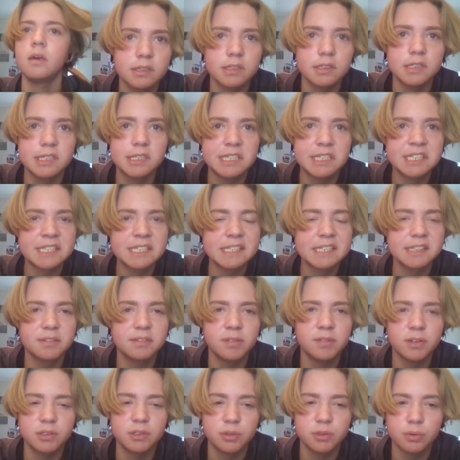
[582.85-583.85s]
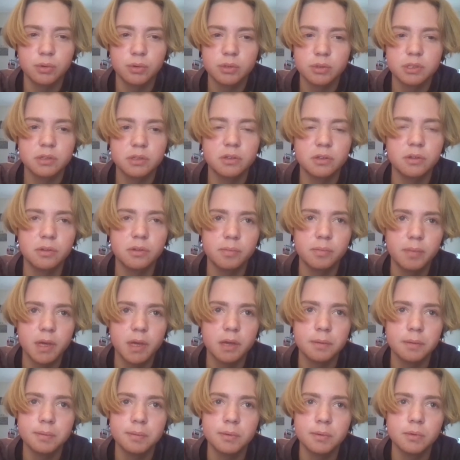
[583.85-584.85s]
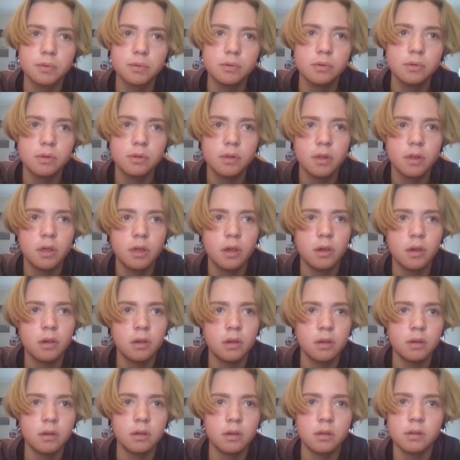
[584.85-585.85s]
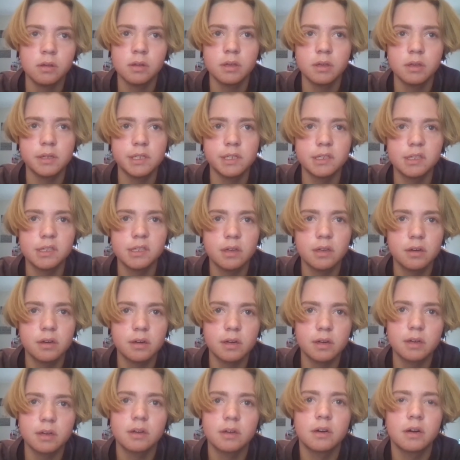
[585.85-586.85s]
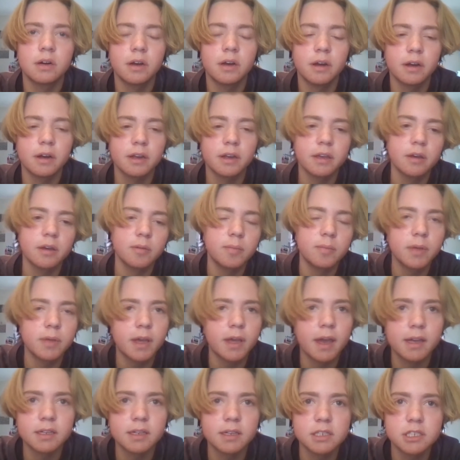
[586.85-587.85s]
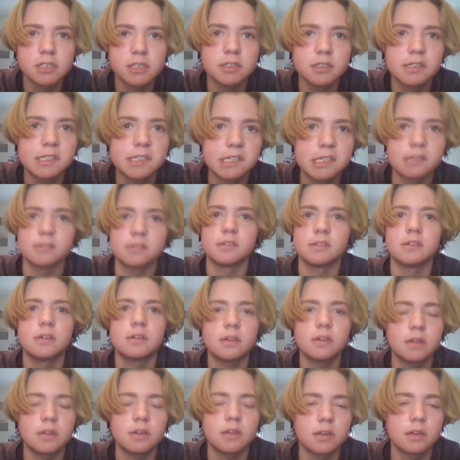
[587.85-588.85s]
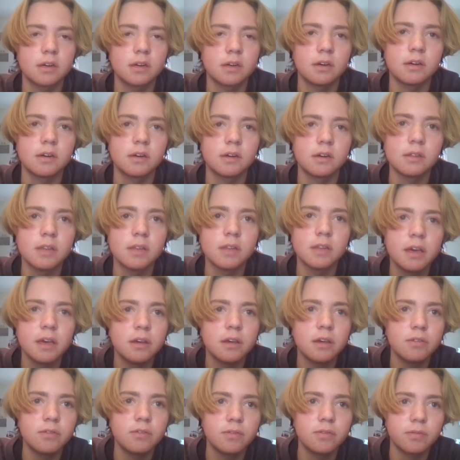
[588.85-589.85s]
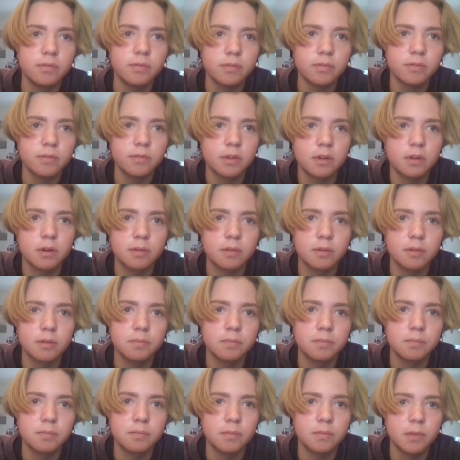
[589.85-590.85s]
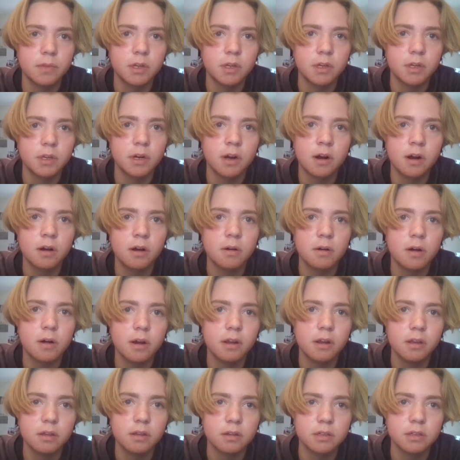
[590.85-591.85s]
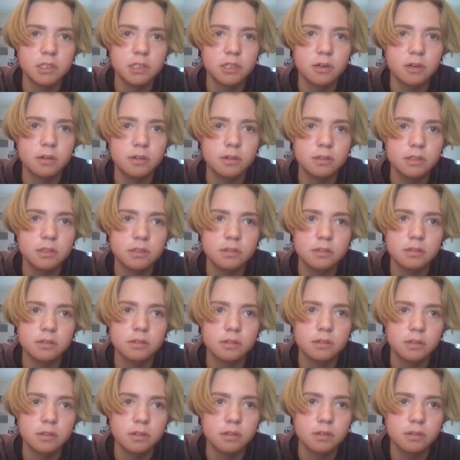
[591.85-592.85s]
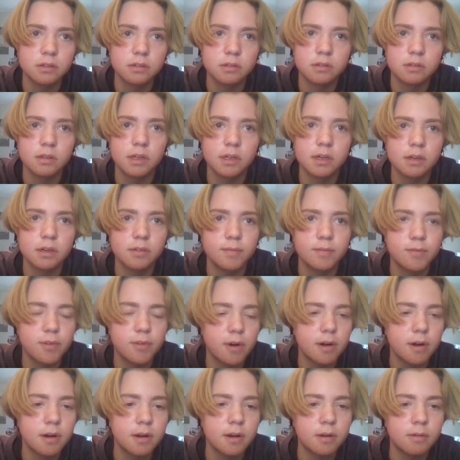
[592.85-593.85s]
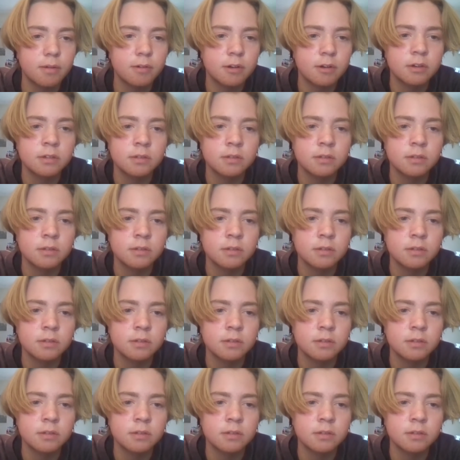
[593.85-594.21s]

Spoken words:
It's just if I talk to people, I don't know, I get a bit anxious, so I kind of leave in a hurry and try not to confront anyone.